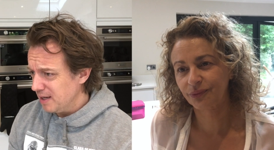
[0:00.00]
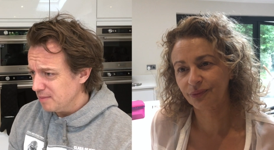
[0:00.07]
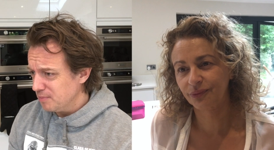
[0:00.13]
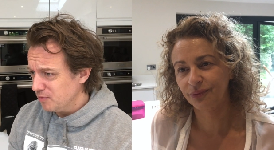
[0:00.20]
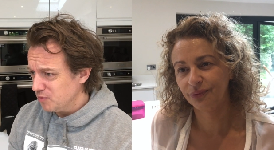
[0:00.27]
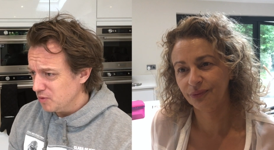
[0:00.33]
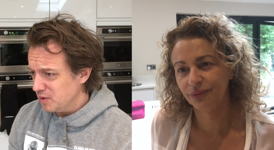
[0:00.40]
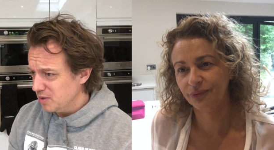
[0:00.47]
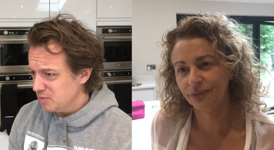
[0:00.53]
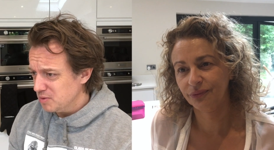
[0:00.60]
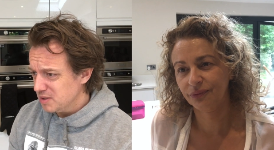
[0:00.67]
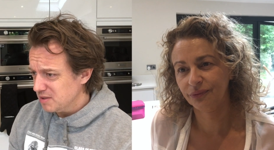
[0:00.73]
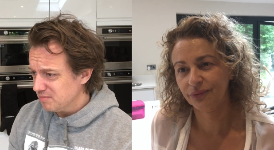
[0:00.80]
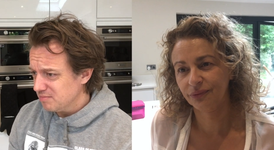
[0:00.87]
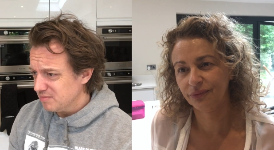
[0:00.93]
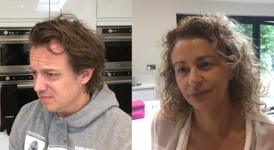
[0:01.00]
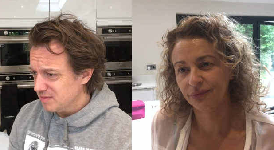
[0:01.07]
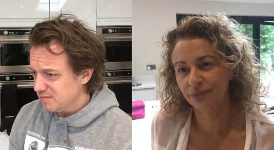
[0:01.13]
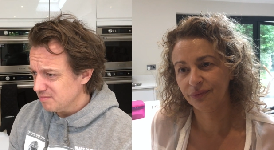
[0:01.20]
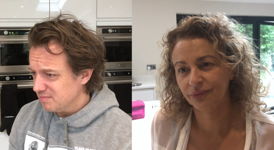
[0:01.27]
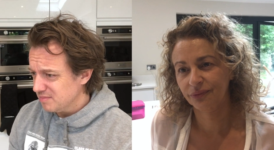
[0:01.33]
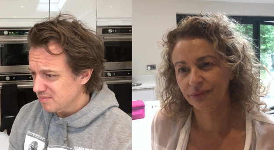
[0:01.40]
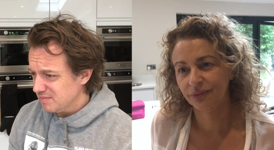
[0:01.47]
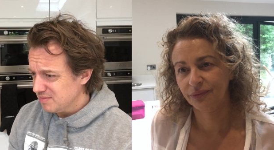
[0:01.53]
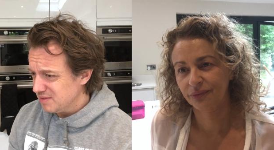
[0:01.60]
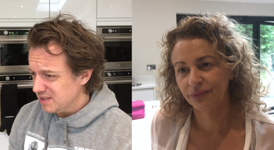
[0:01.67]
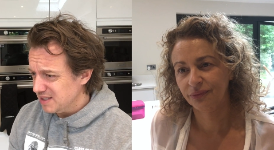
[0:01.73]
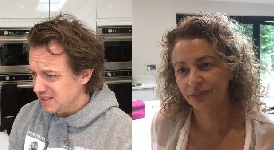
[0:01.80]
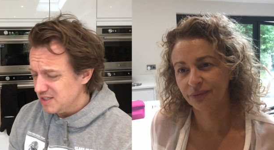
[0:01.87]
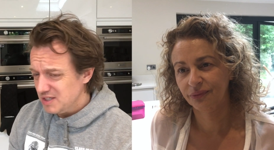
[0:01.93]
Speaker 1: I had before you was
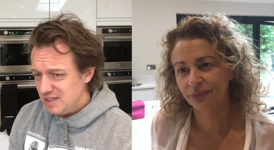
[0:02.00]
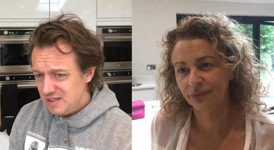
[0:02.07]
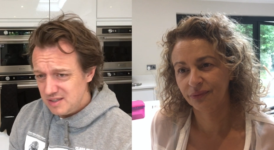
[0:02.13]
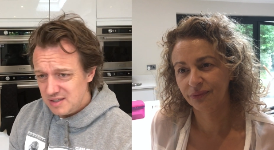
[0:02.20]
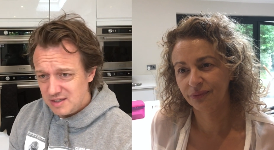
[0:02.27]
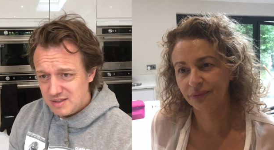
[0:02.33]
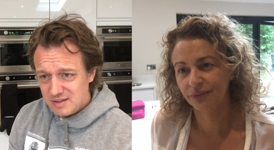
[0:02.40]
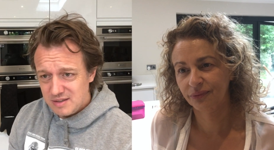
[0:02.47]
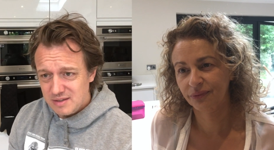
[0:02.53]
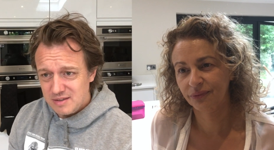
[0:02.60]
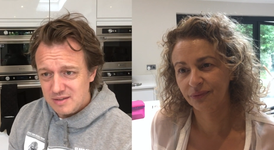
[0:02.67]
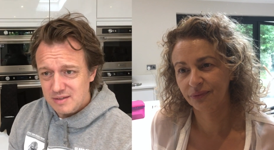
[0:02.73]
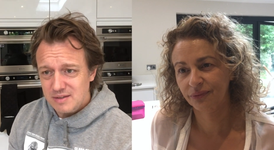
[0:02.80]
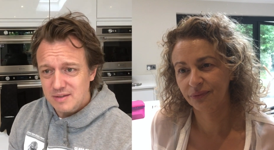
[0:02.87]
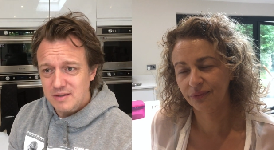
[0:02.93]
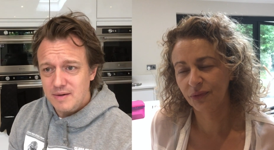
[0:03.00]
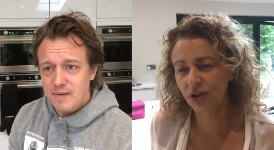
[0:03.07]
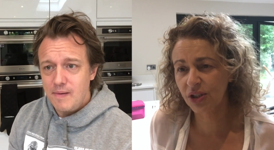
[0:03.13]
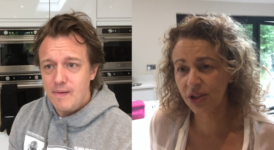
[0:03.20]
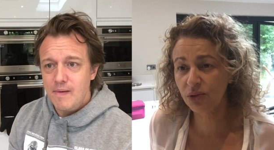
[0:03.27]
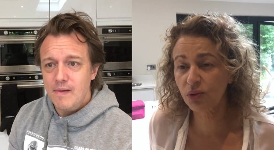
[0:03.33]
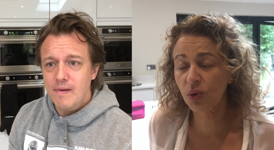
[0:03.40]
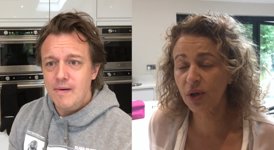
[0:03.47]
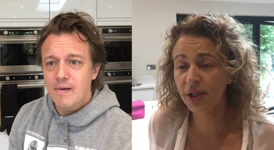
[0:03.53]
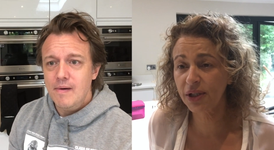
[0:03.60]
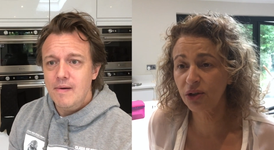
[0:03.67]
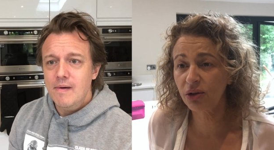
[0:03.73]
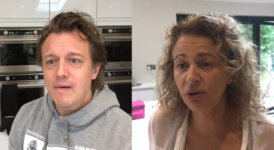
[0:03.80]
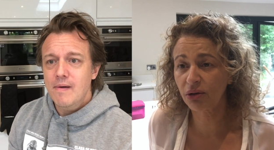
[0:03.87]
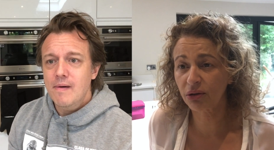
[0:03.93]
six years.
Speaker 2: Still
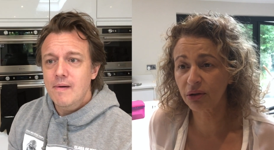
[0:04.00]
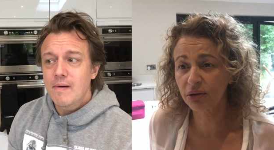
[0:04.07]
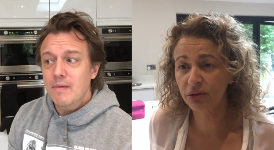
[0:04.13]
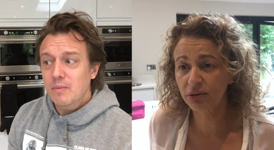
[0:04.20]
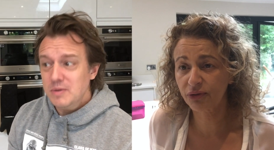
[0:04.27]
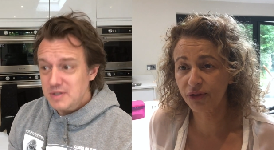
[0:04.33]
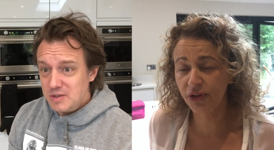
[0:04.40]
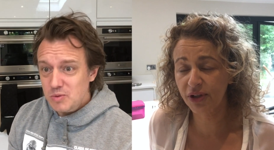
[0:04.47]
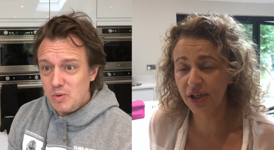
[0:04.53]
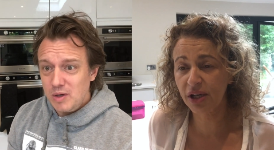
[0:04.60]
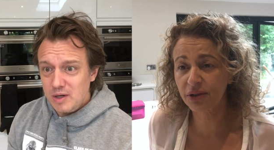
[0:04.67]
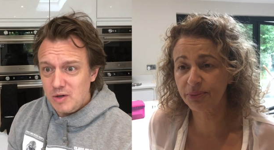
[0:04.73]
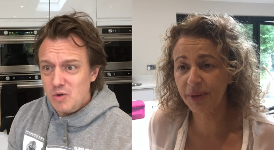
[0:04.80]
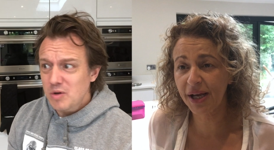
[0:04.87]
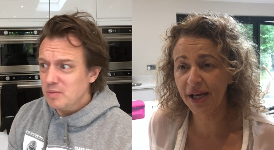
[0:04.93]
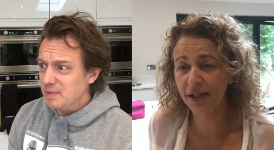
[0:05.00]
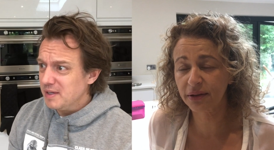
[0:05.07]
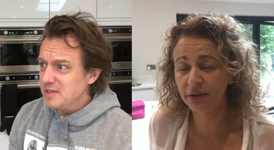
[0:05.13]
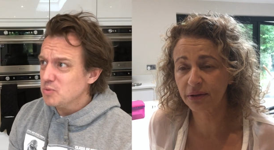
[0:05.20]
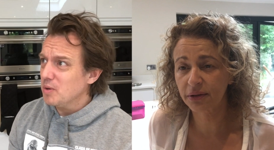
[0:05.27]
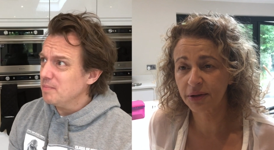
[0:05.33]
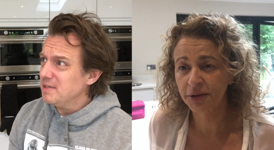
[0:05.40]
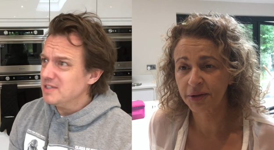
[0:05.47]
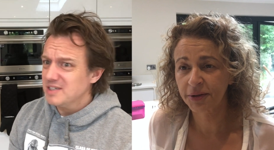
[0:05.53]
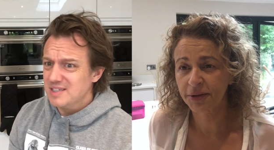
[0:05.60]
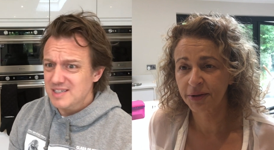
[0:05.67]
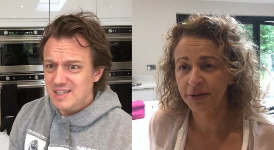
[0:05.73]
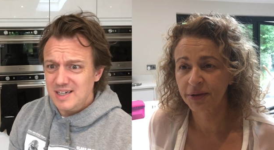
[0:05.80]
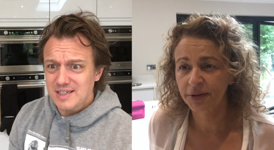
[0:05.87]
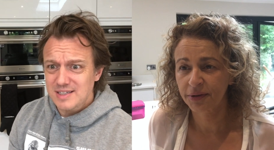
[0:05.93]
quite long. Hmm? Well, so young long, man. that's
Speaker 1: what I mean. So
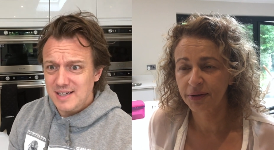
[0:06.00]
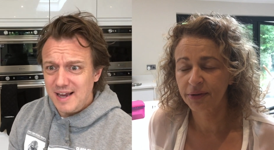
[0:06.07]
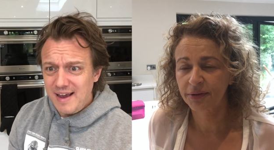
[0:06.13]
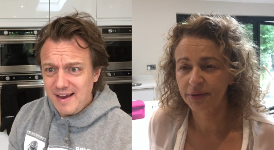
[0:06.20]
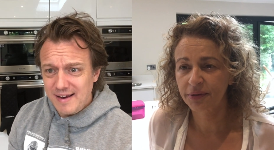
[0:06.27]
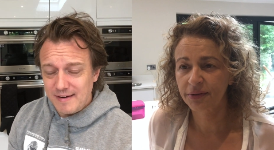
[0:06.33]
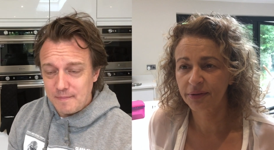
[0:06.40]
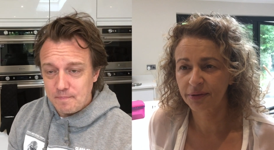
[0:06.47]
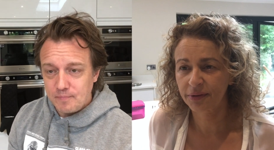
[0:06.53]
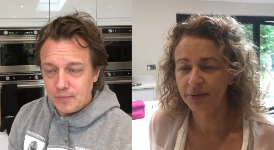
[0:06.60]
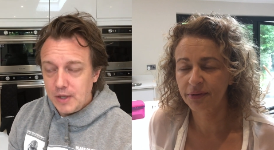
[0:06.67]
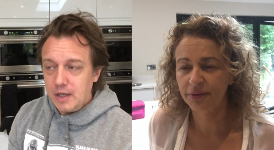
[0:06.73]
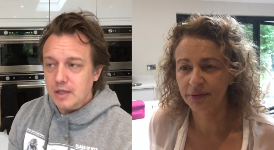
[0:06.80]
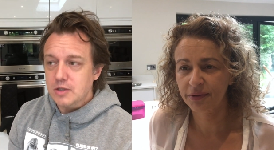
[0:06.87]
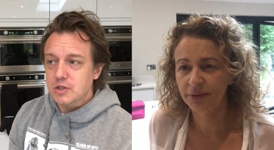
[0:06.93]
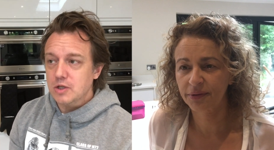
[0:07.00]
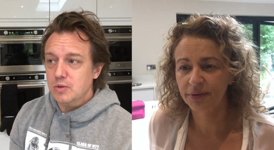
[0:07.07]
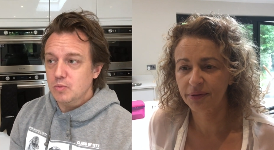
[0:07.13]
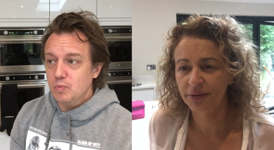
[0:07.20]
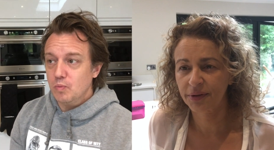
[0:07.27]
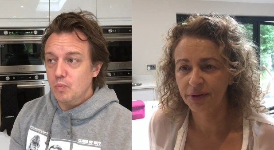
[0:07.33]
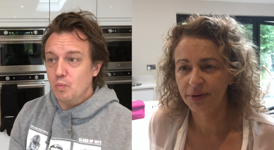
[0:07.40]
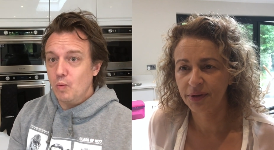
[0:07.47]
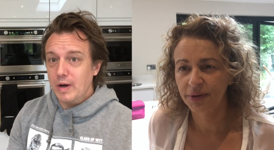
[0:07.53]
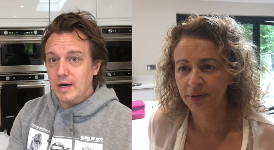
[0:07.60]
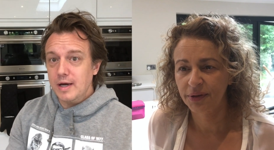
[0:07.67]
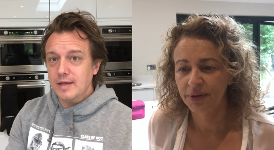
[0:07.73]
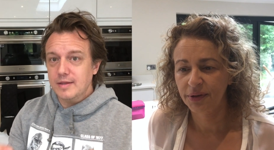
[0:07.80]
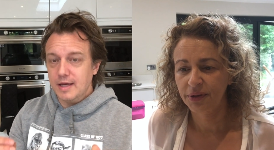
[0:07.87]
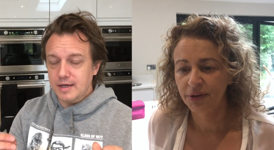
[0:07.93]
16. And so when
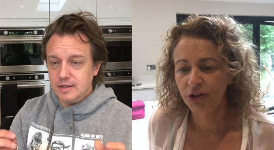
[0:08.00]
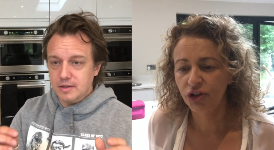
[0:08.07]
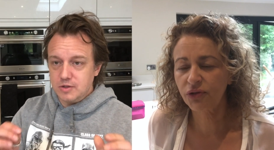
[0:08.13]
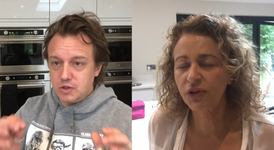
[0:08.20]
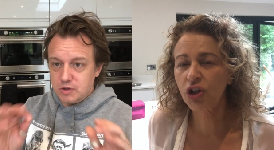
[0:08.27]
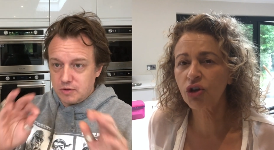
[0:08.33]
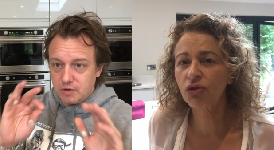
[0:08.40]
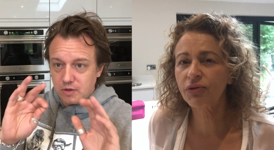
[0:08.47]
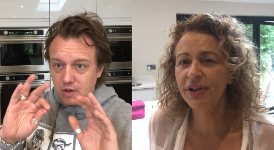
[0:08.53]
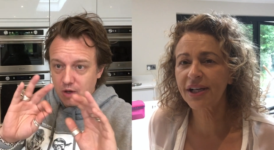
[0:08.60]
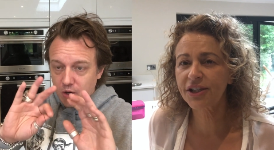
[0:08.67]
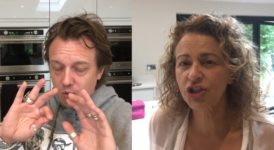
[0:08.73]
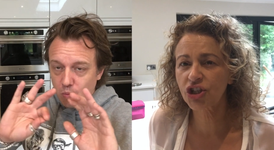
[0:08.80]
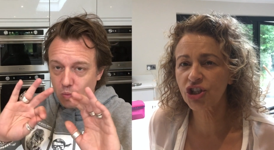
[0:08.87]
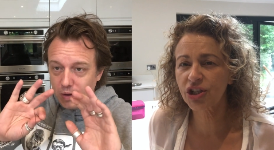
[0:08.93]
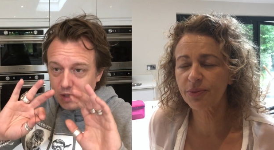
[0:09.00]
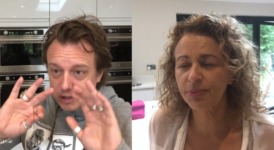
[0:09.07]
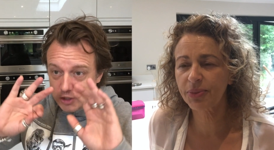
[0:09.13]
I then. You're a long relationship. When